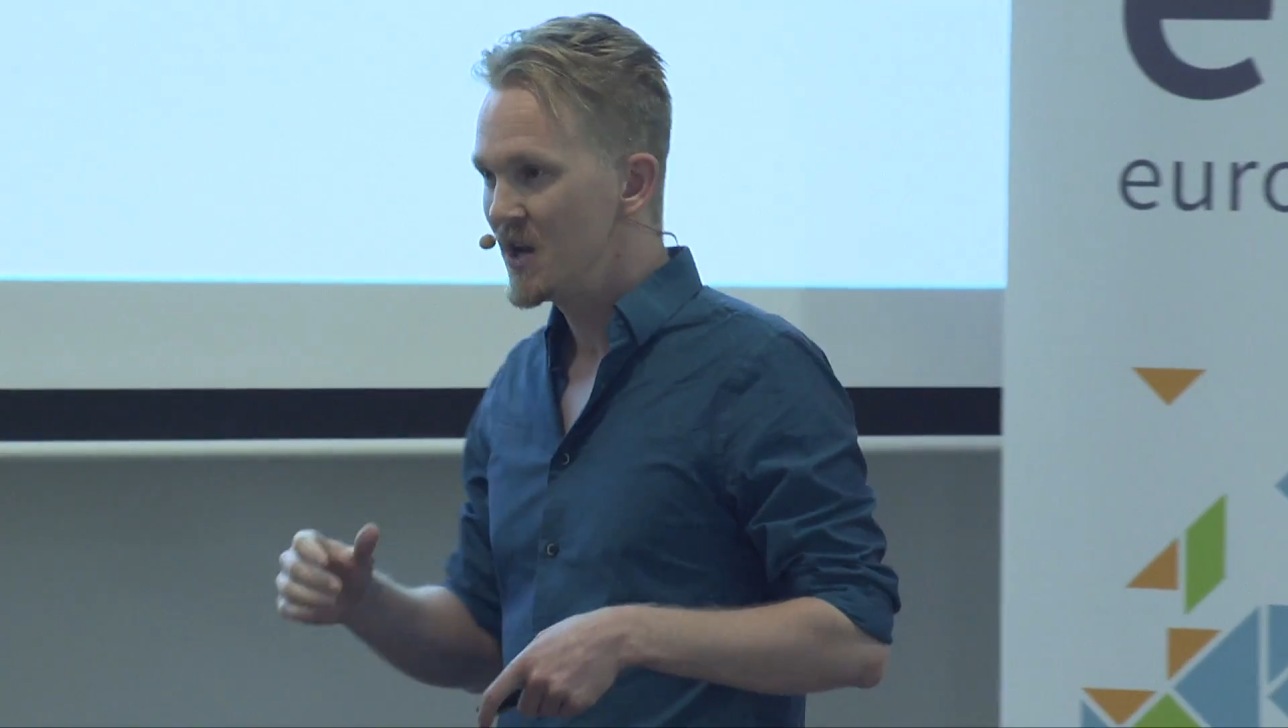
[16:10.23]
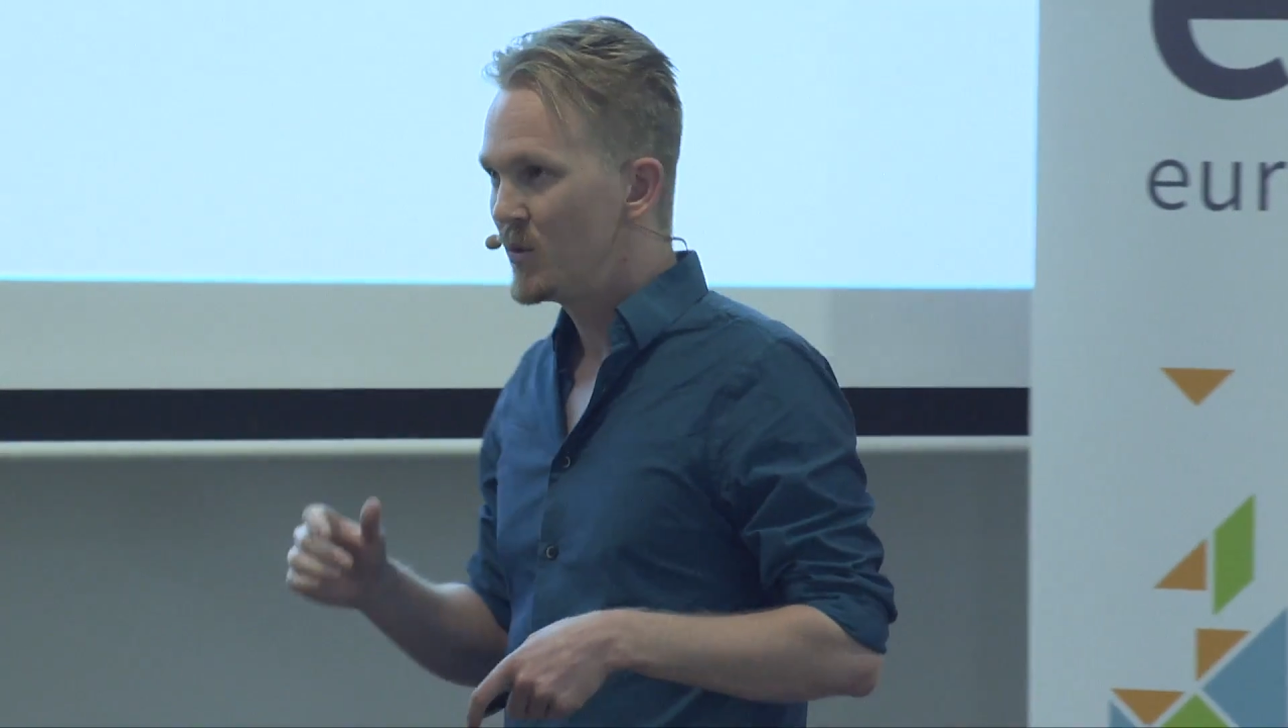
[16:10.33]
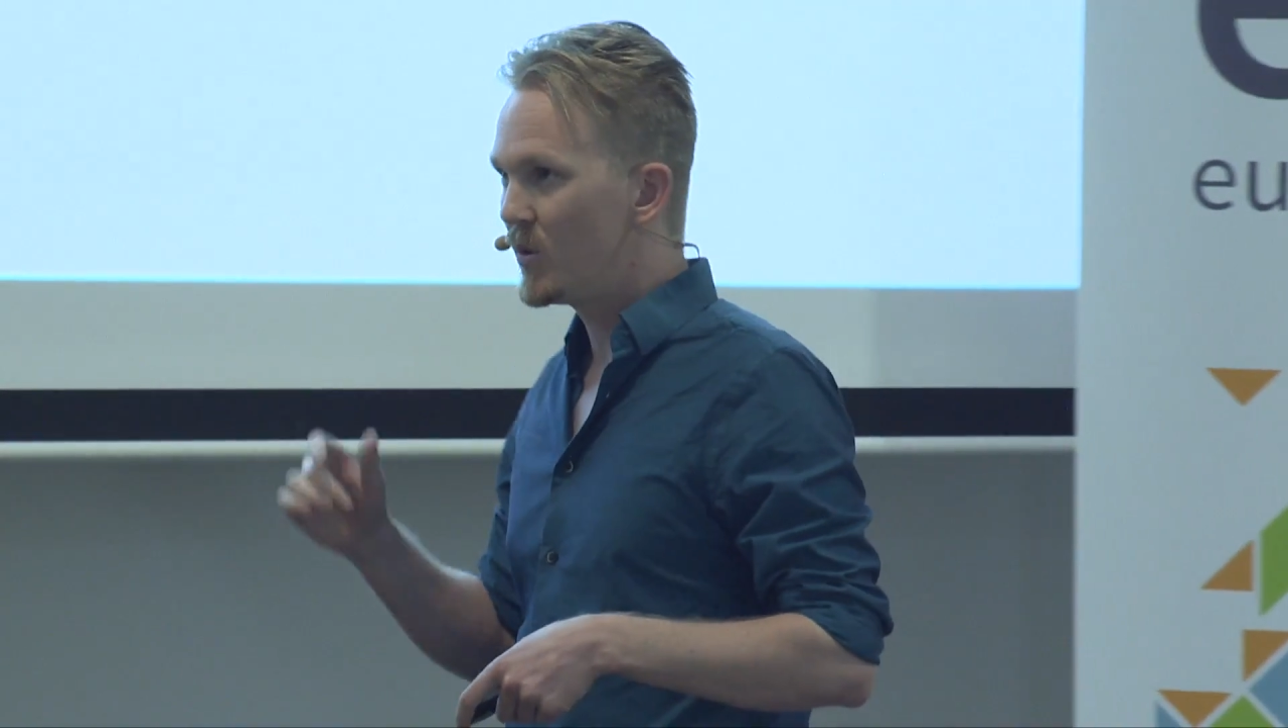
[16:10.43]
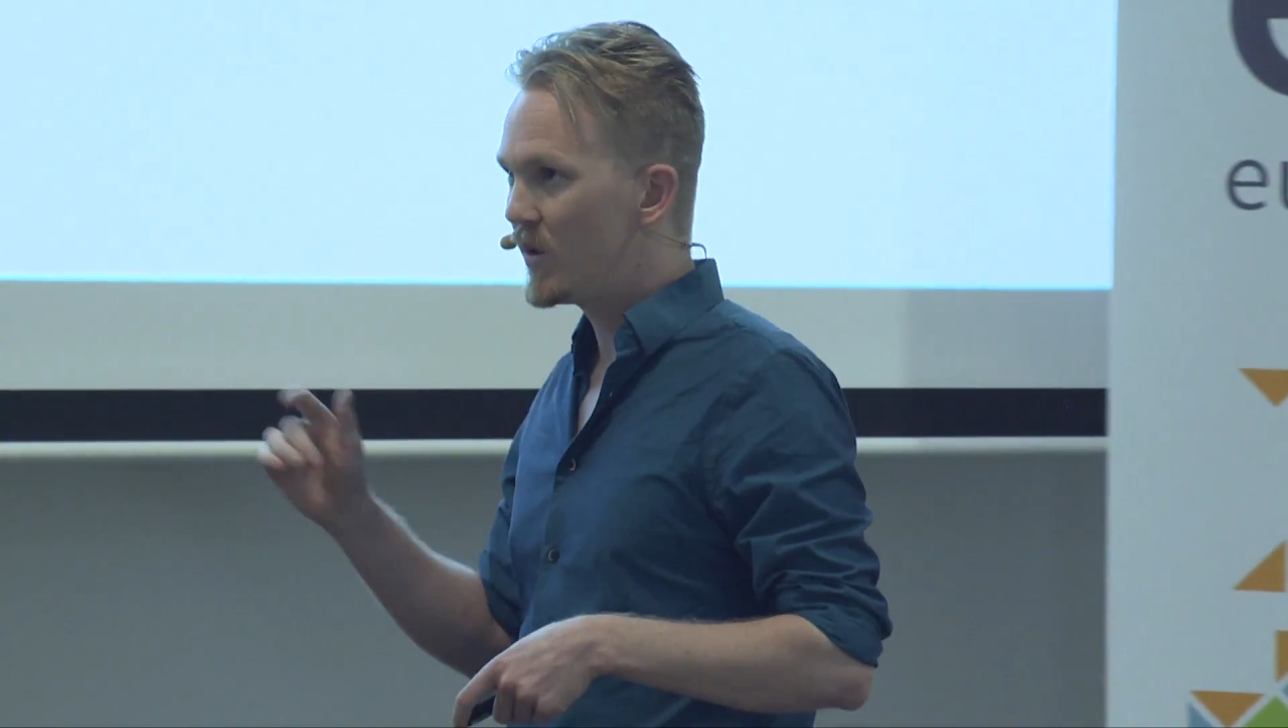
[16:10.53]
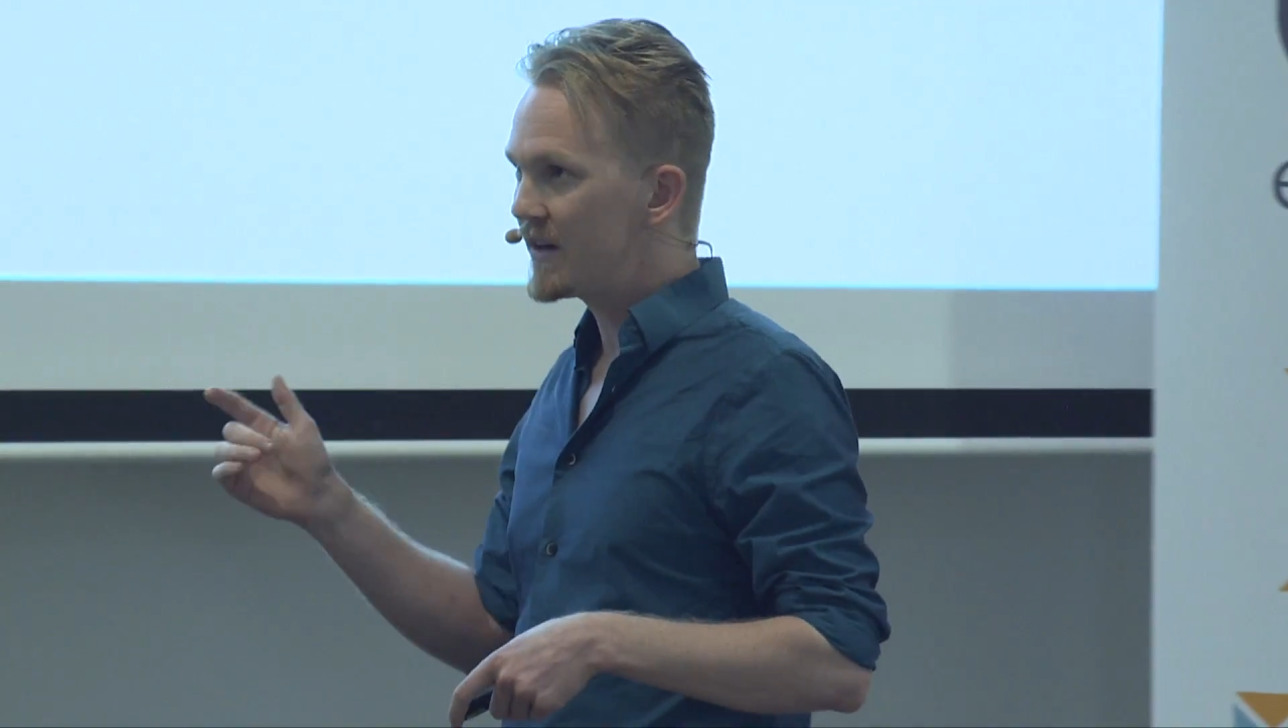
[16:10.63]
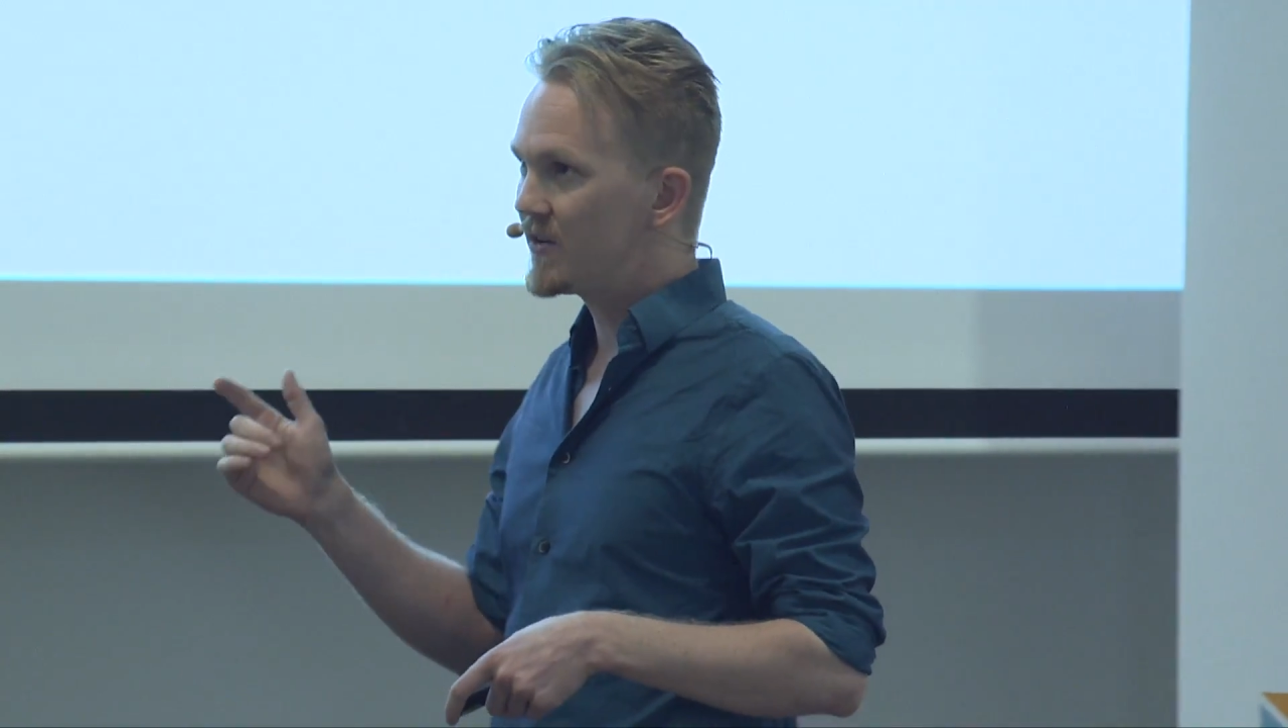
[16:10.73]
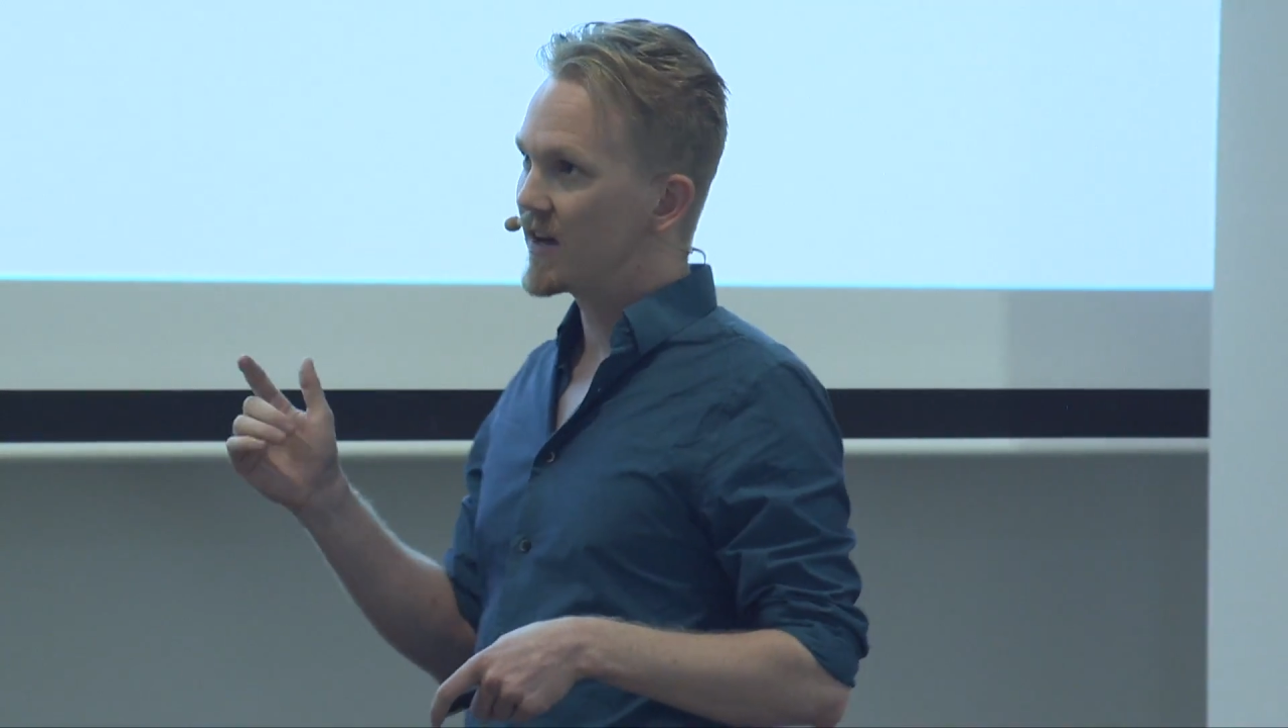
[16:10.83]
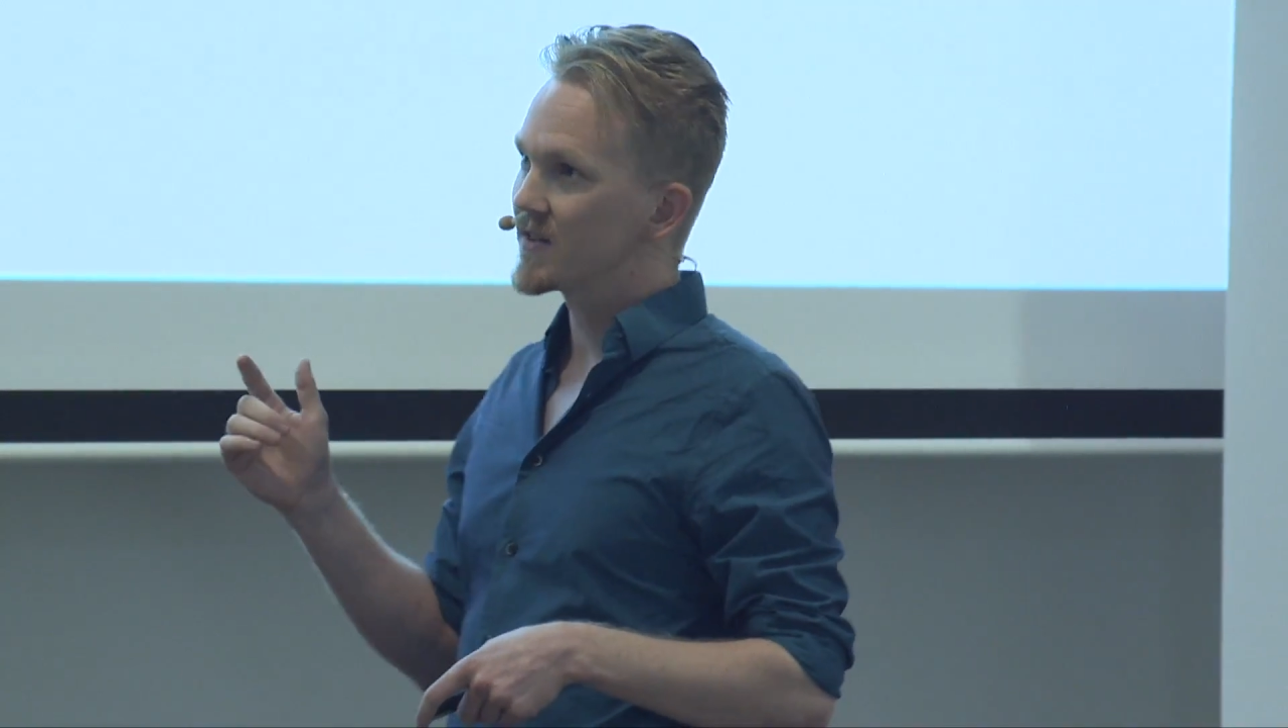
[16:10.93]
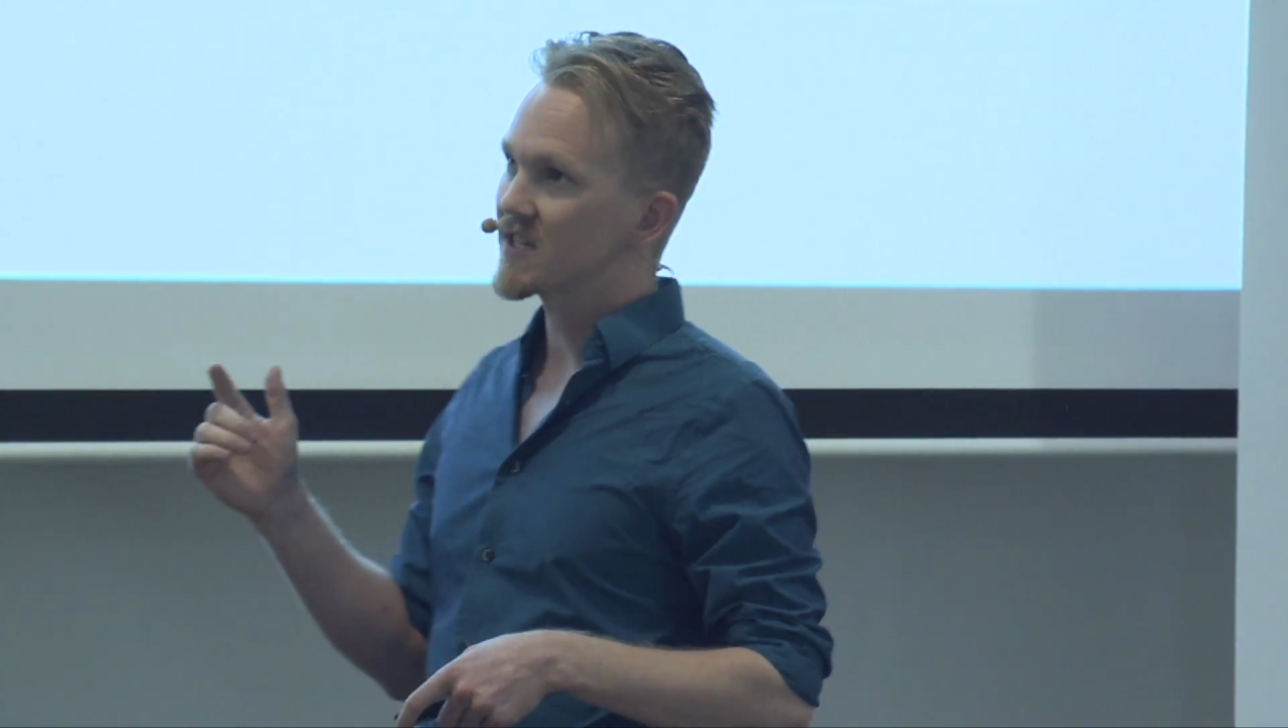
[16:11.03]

Well, what if you have the